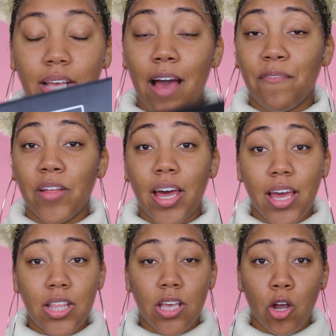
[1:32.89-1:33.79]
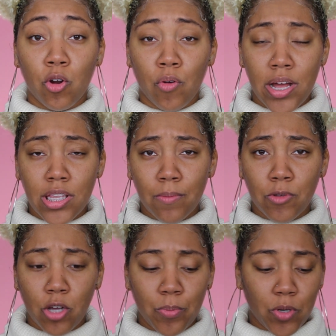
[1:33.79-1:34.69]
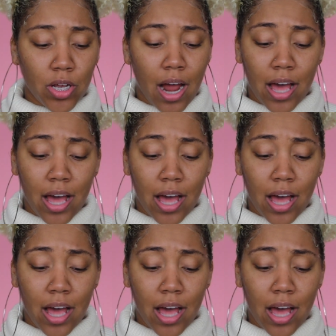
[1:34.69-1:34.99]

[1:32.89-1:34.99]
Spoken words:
I feel like it's a great subscription.